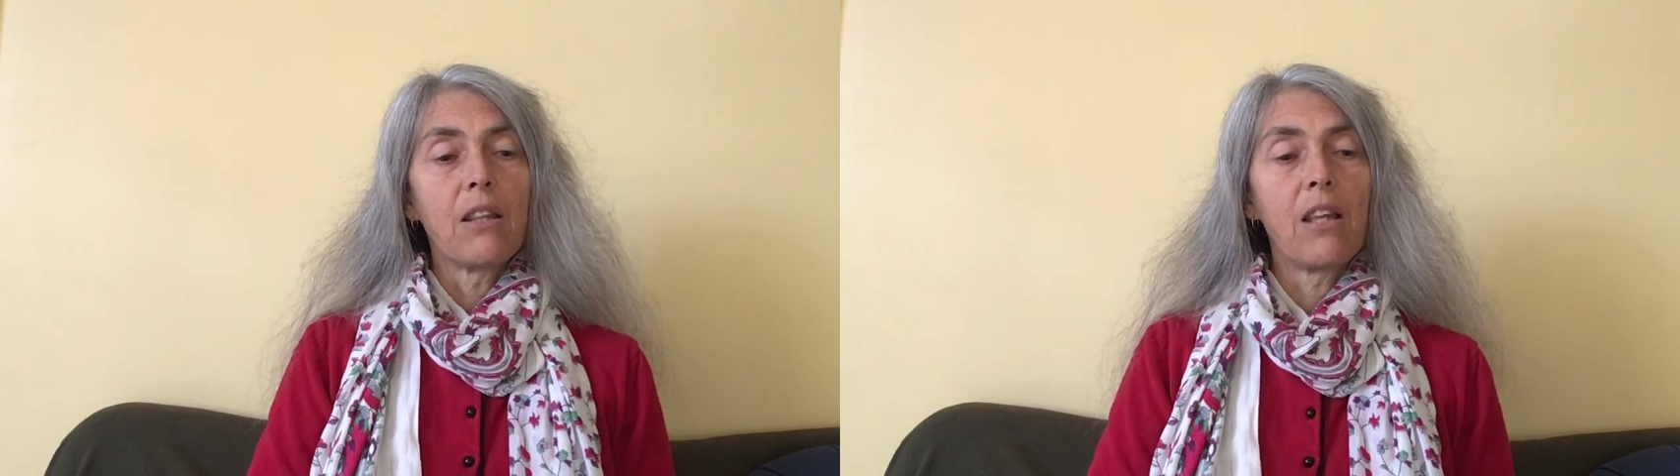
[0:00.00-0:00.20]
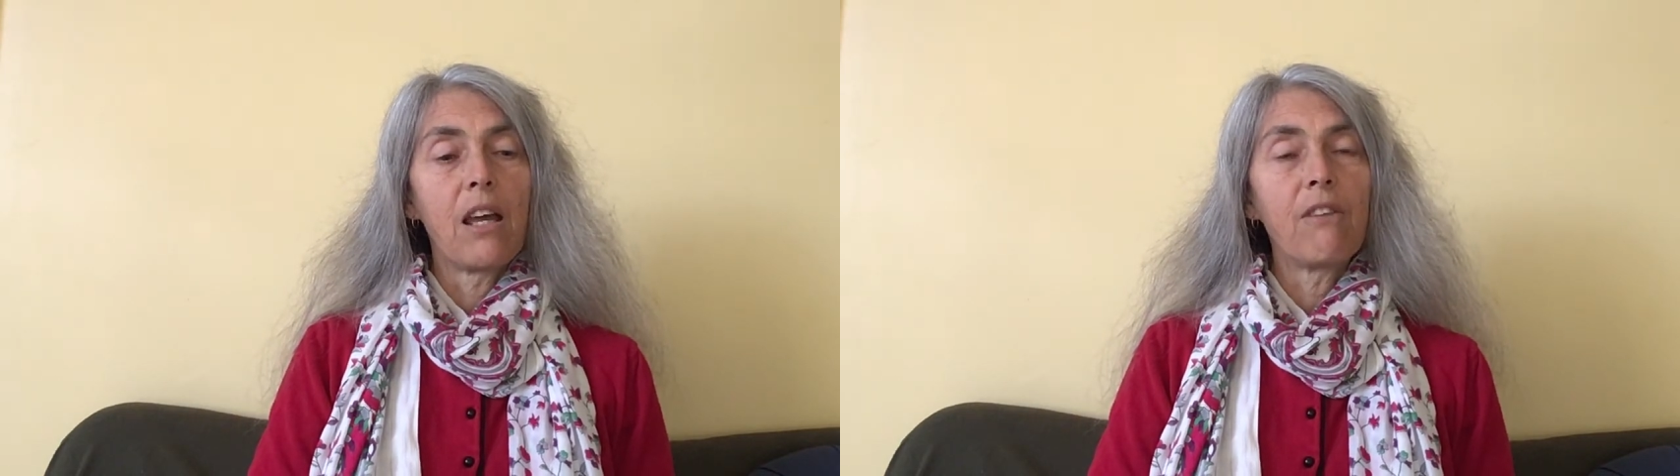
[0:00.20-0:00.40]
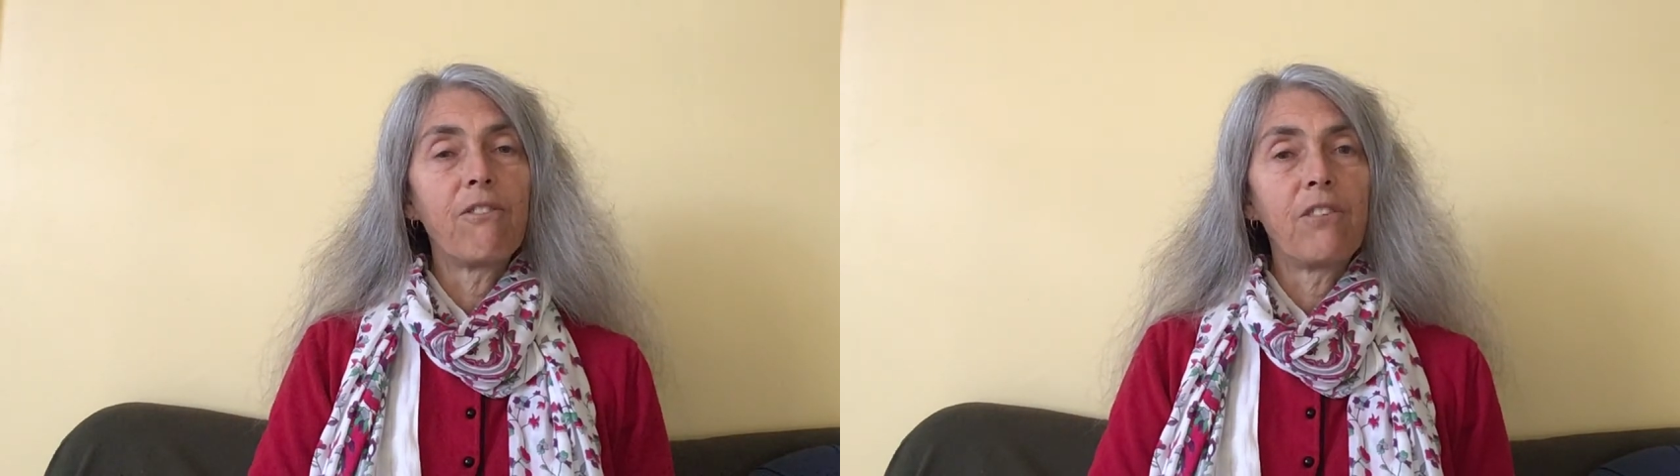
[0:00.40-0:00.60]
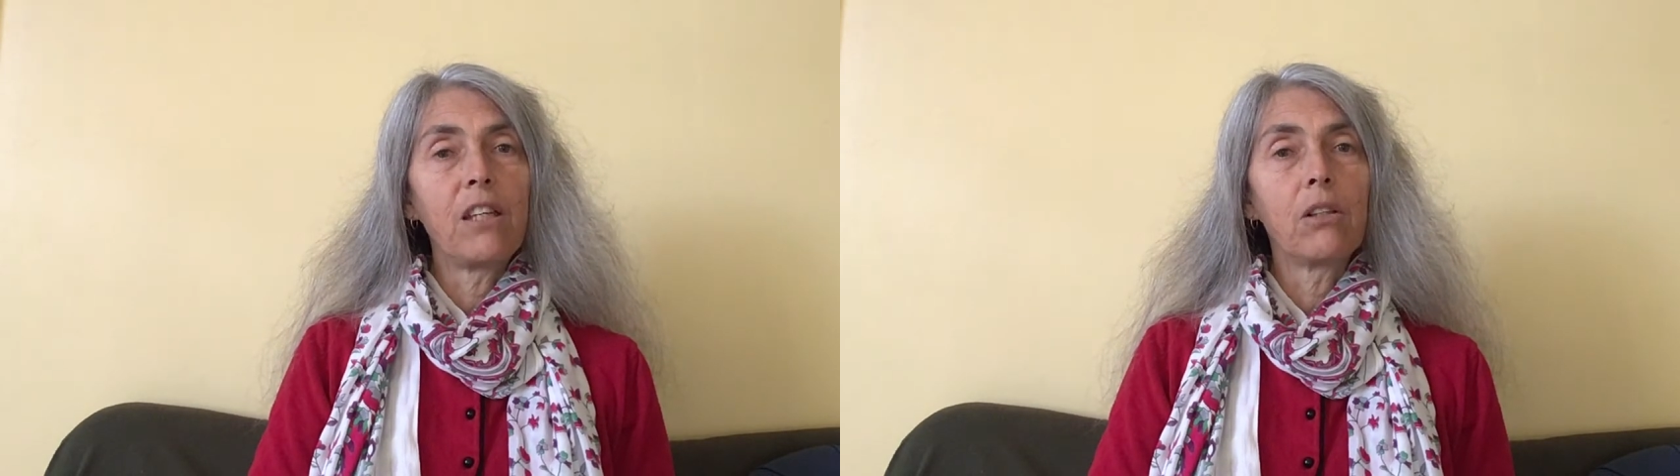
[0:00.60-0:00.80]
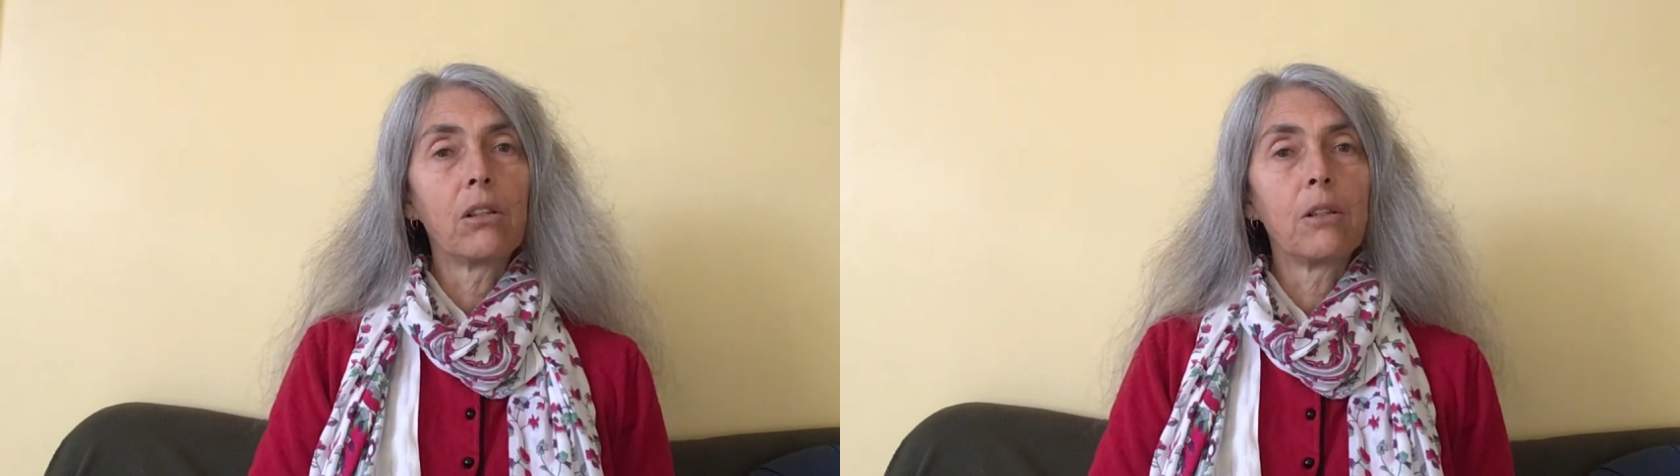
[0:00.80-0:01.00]
They
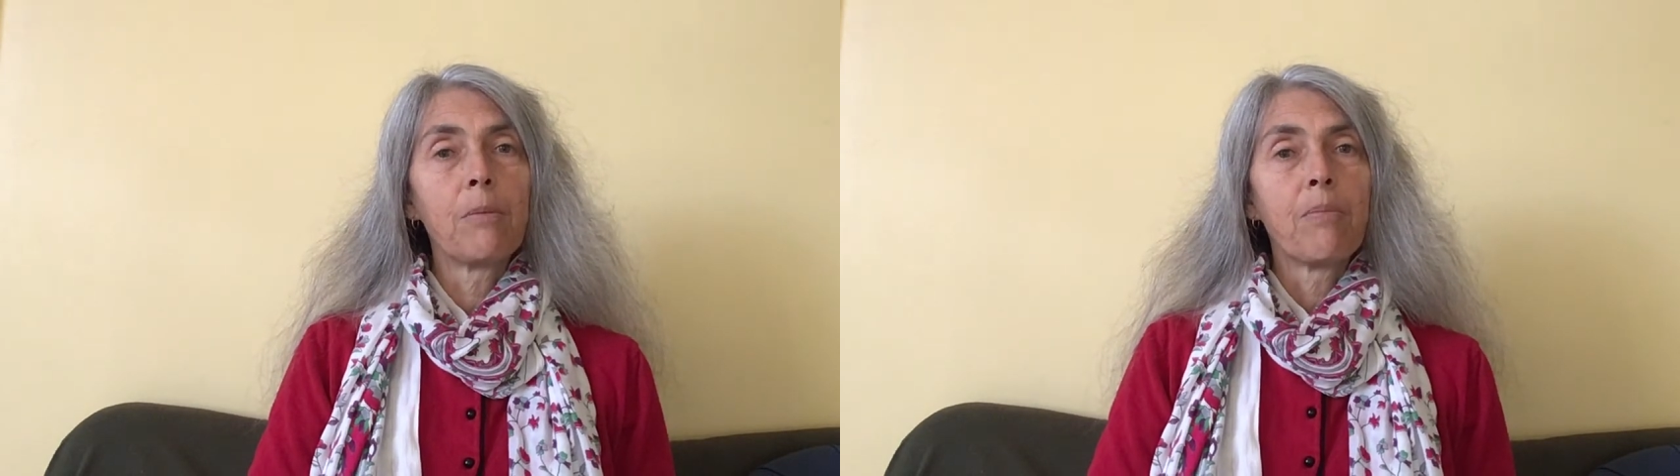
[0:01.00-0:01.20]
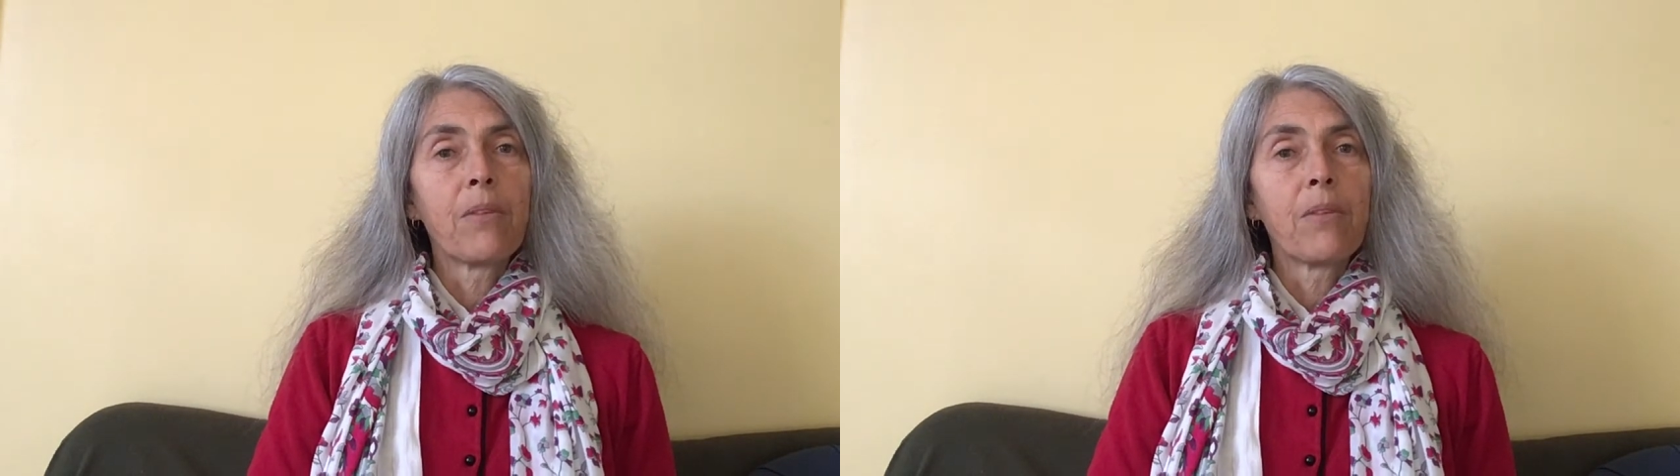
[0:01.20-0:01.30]
feel